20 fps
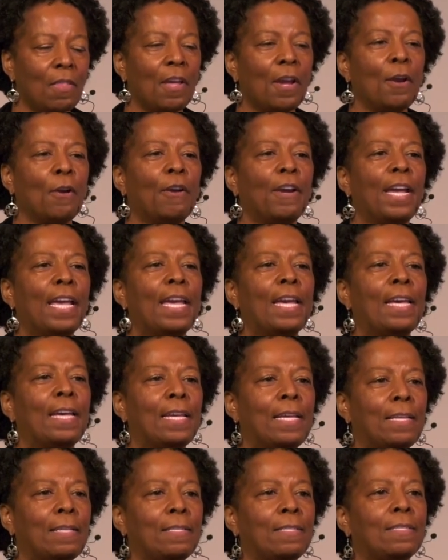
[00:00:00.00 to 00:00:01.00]
There
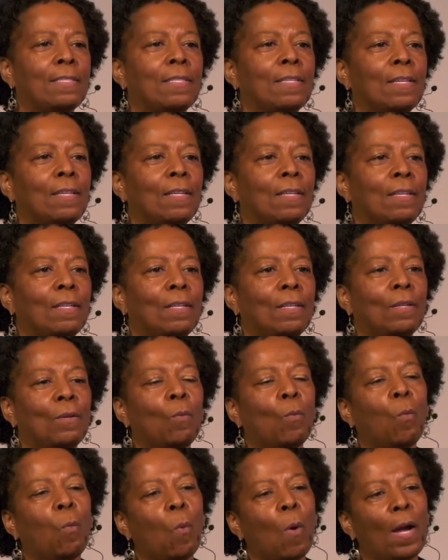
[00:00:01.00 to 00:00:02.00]
is
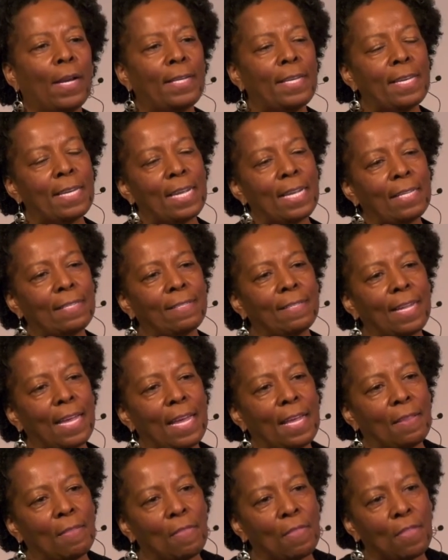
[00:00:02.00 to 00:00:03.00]
oneness
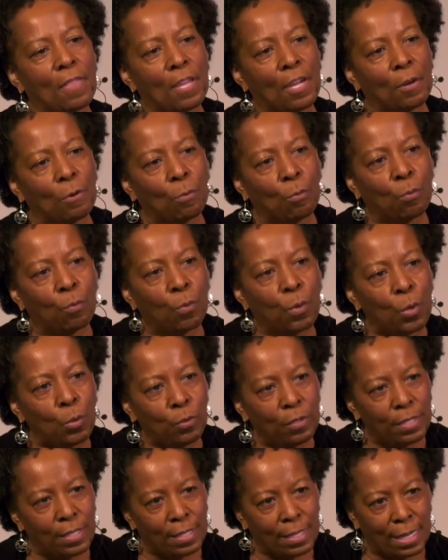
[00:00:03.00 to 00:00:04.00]
in their
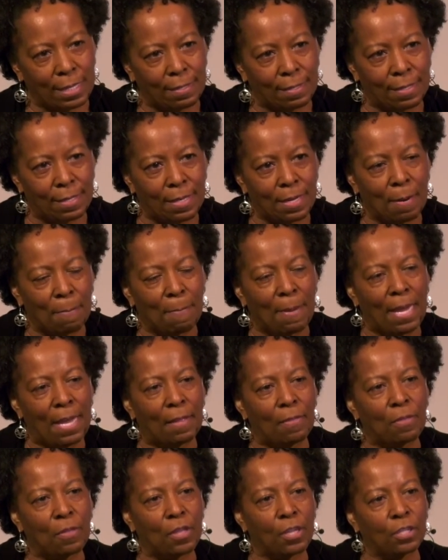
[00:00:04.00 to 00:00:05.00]
root system,
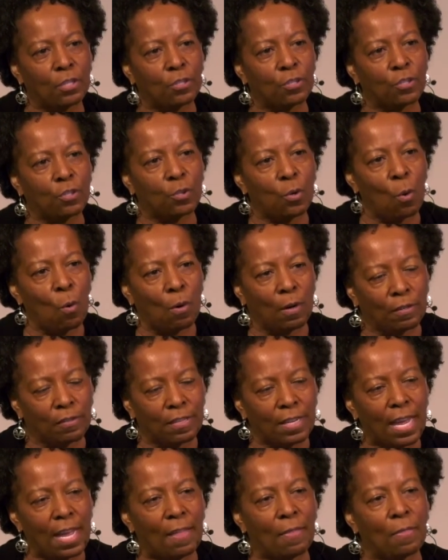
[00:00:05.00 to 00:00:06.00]
in the
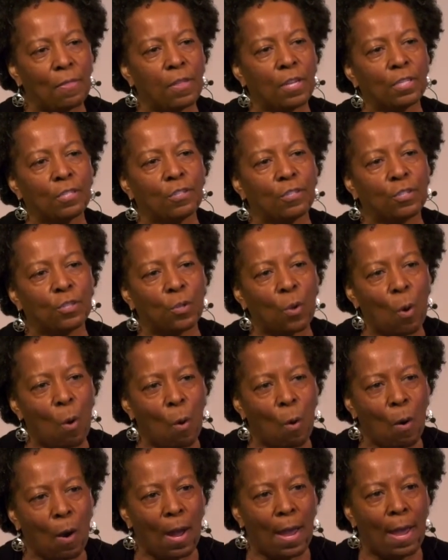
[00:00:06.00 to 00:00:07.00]
source, in the
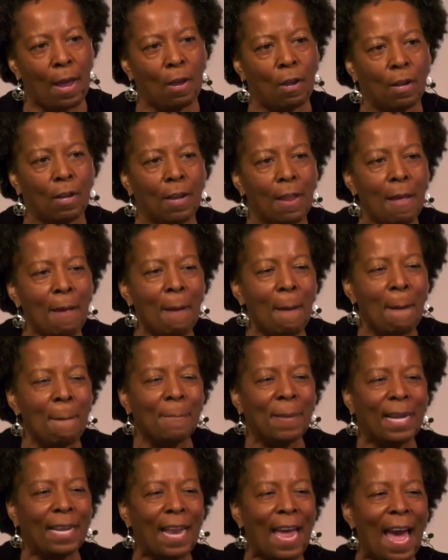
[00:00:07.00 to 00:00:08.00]
soil.
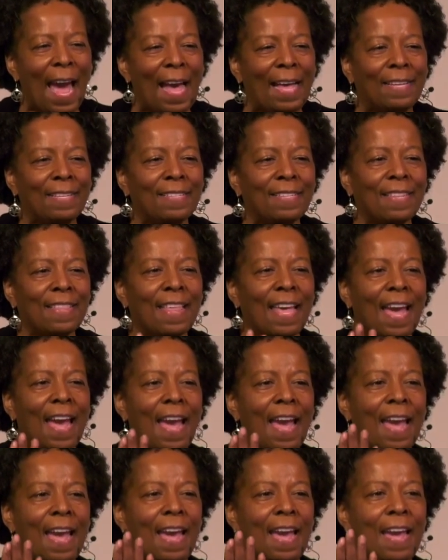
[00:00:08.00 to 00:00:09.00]
But as
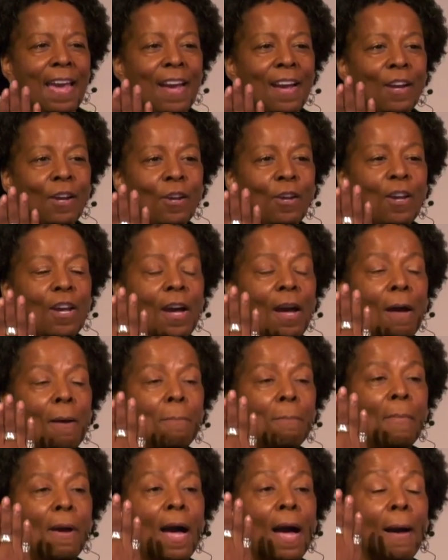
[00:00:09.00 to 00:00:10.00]
they
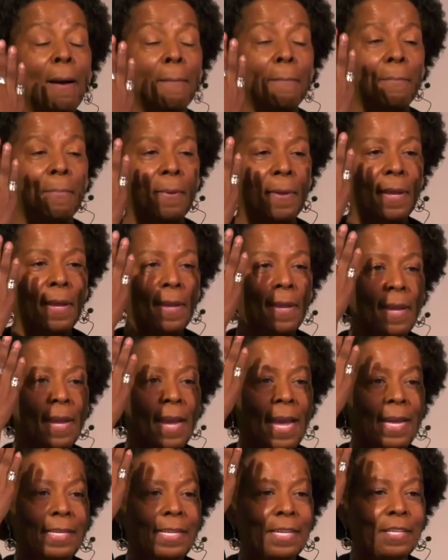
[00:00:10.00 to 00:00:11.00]
come up
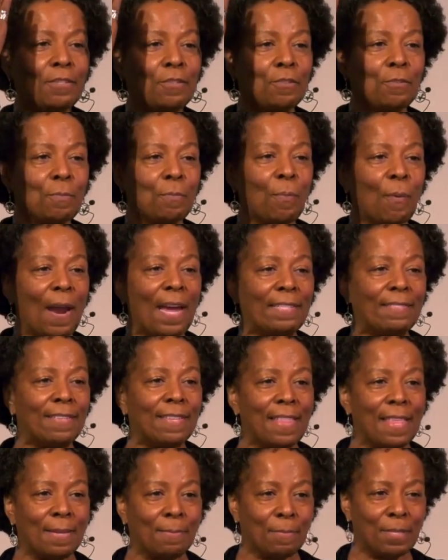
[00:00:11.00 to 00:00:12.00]
and
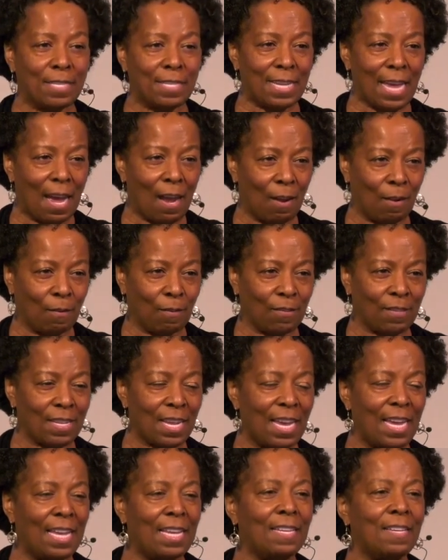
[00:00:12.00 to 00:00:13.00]
express
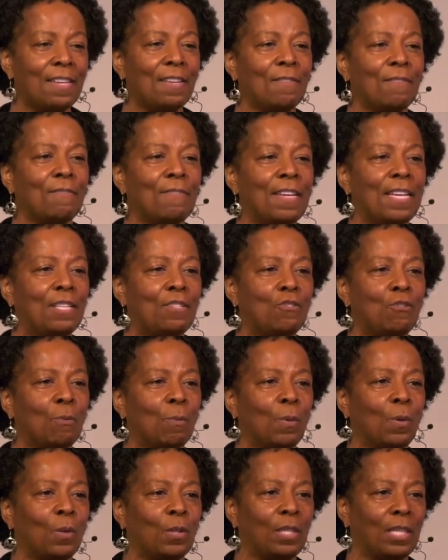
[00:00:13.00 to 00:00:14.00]
themselves
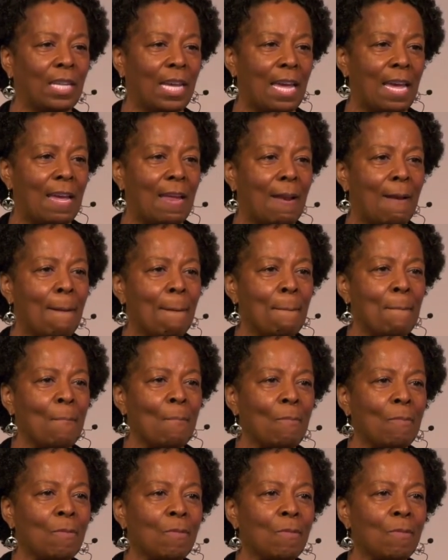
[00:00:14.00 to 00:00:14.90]
individually,